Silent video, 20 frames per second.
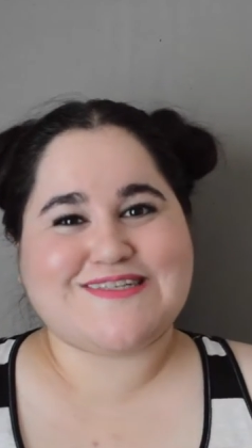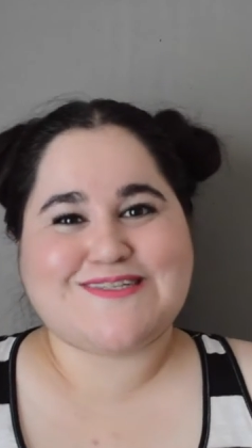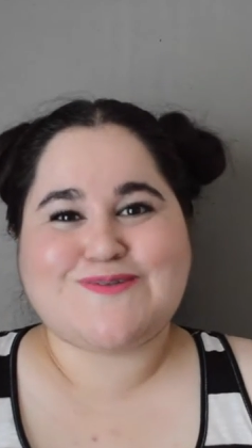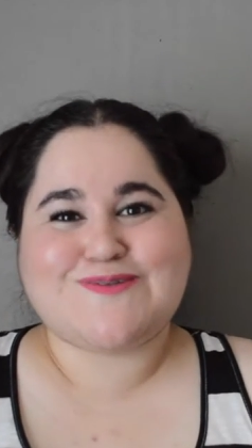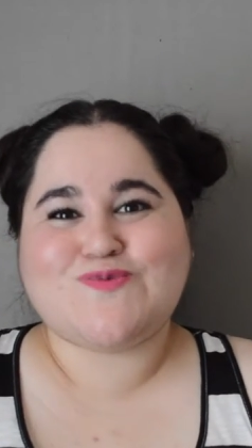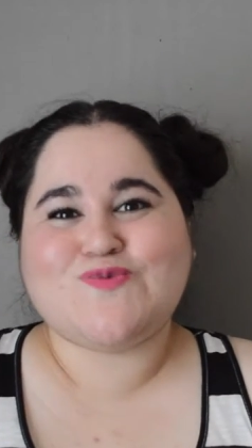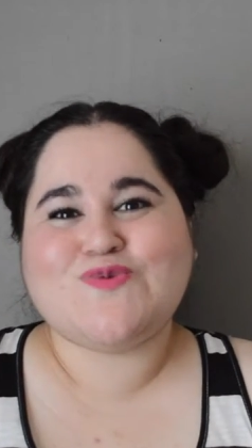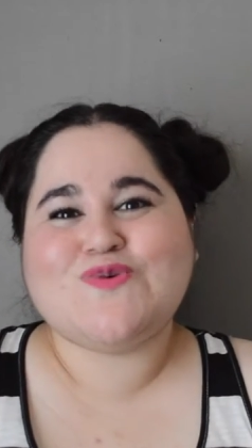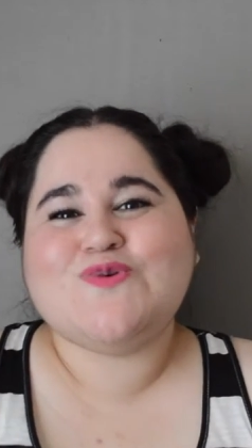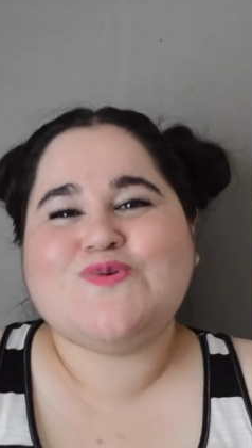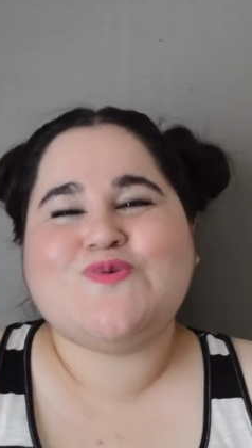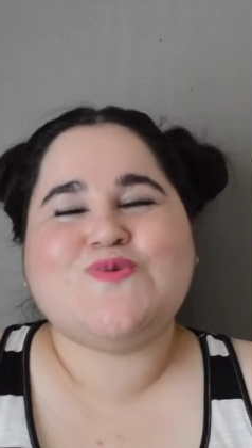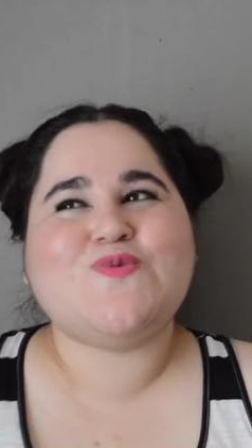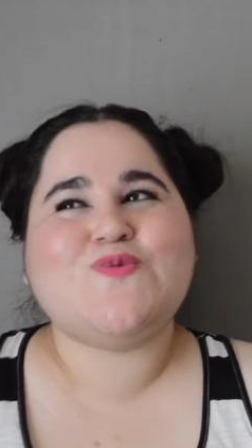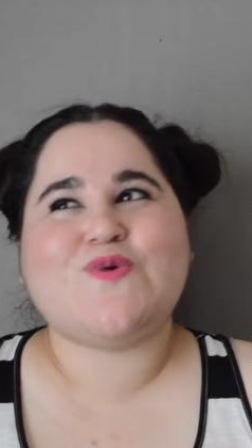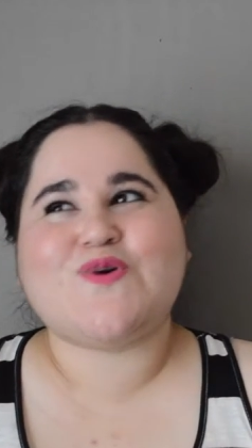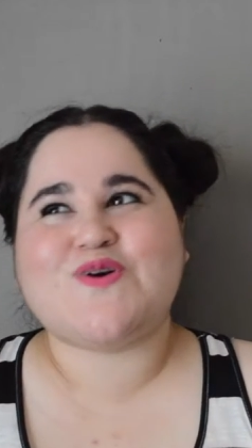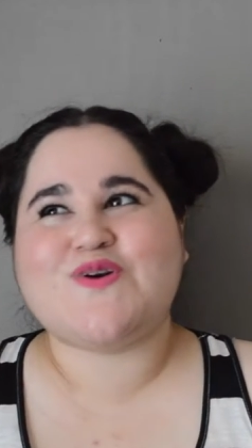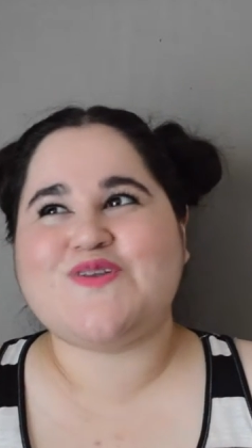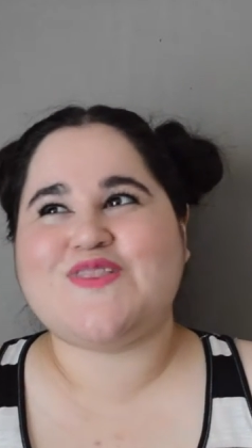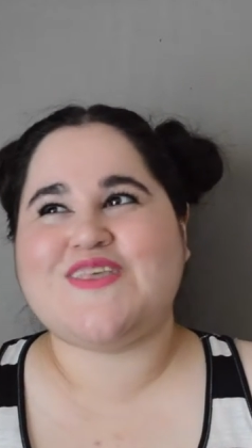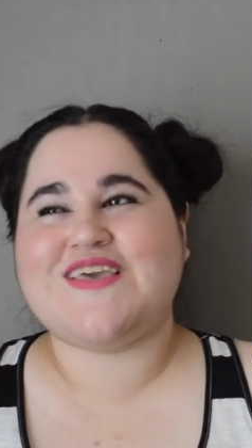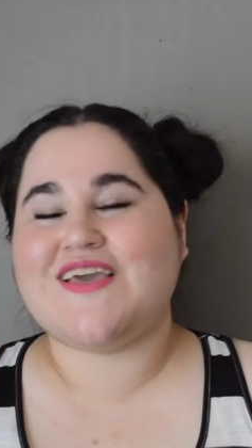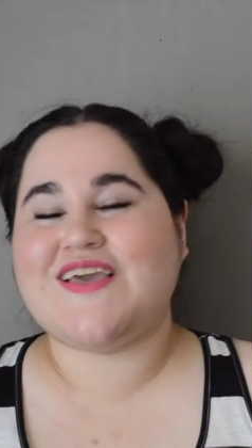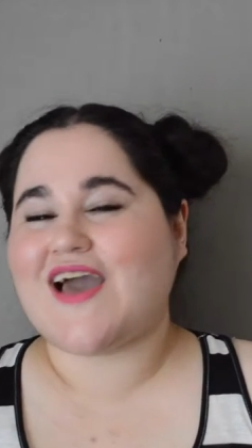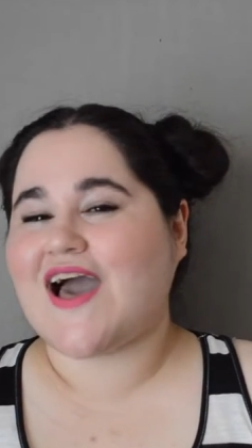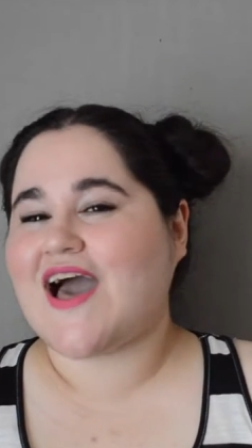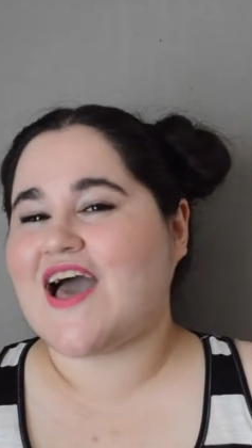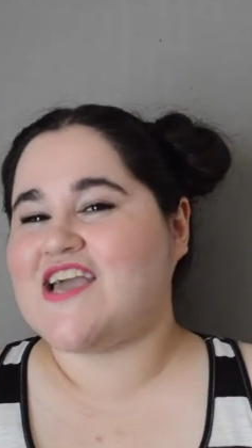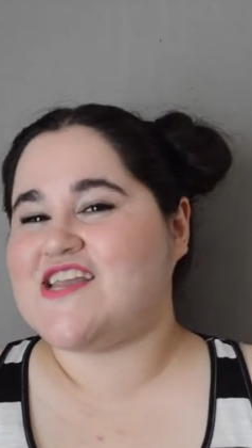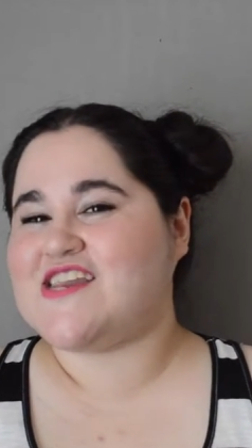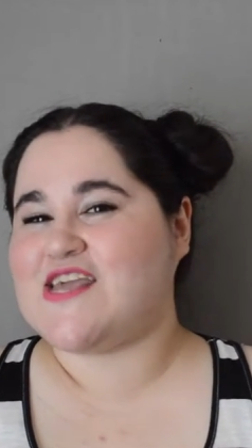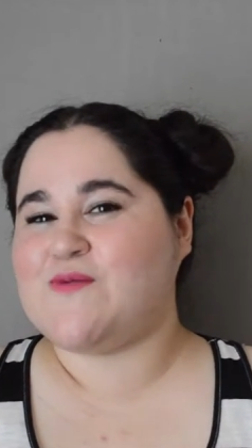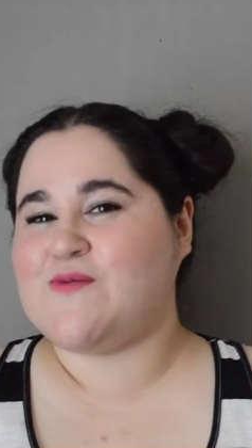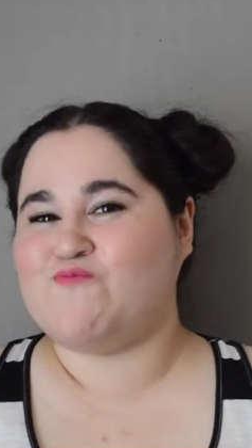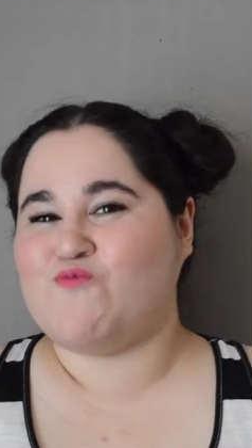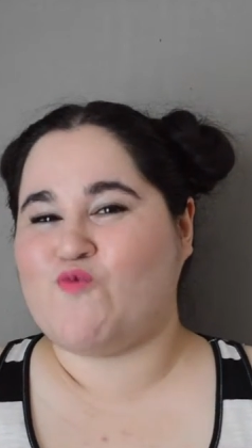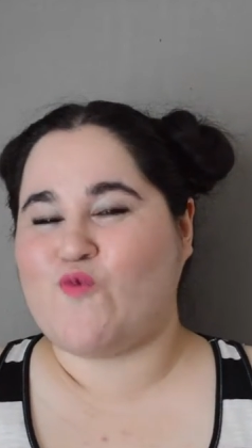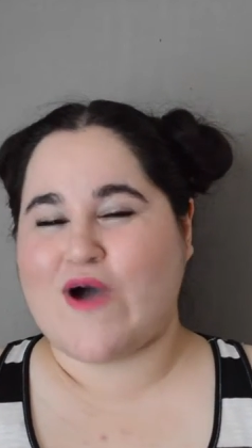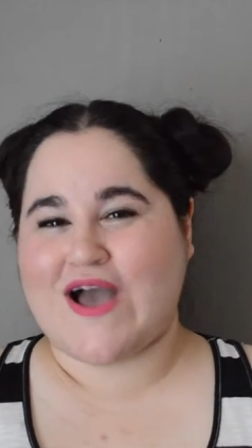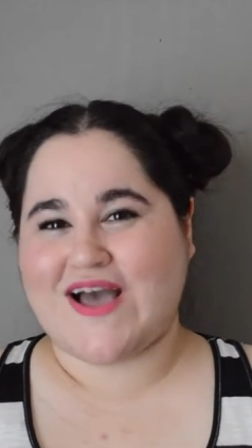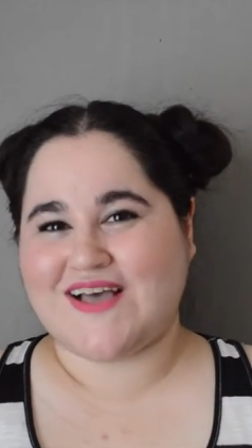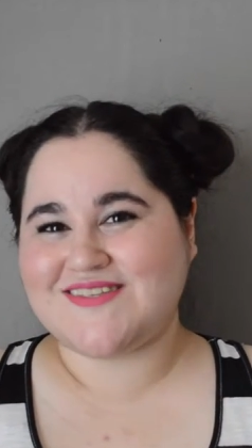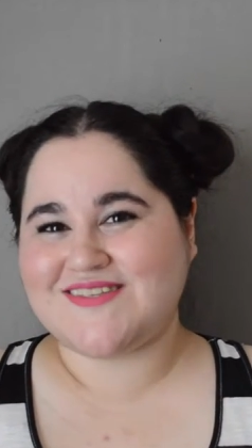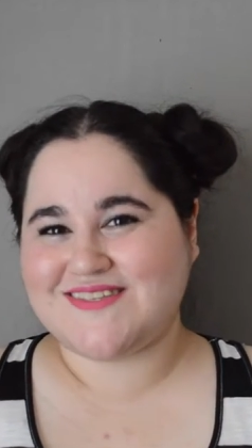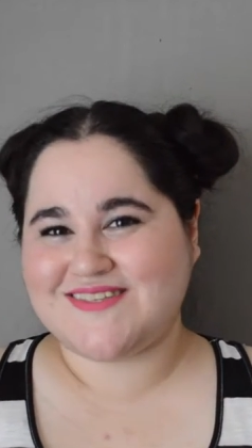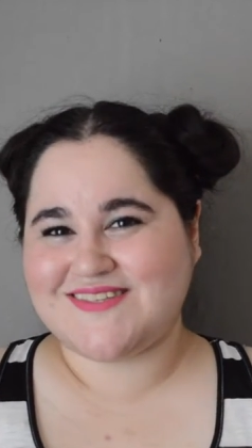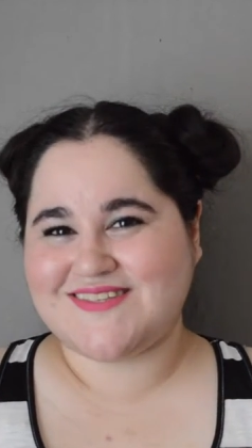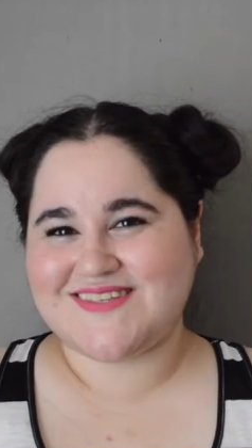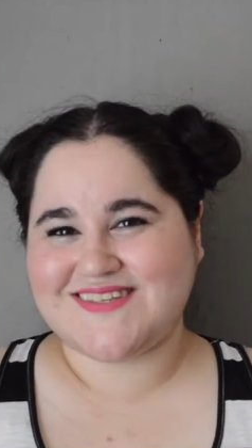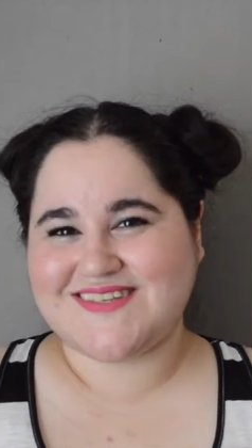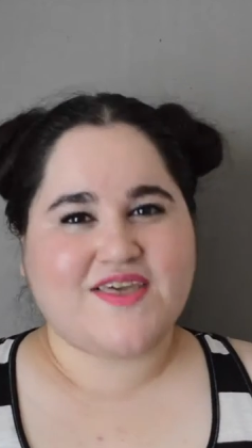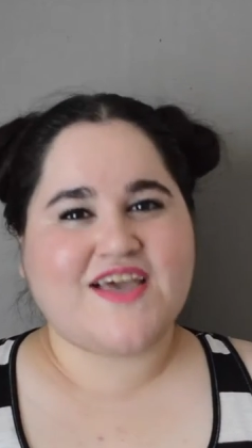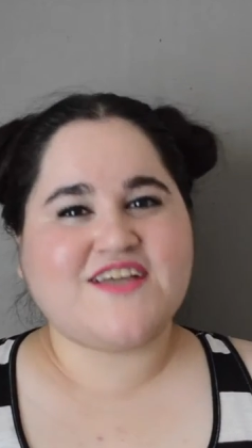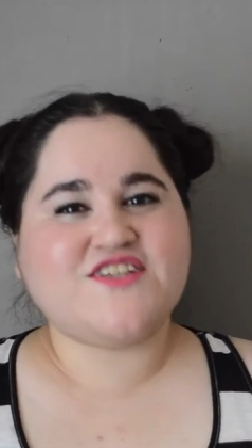swoon-worthy guy named Wes.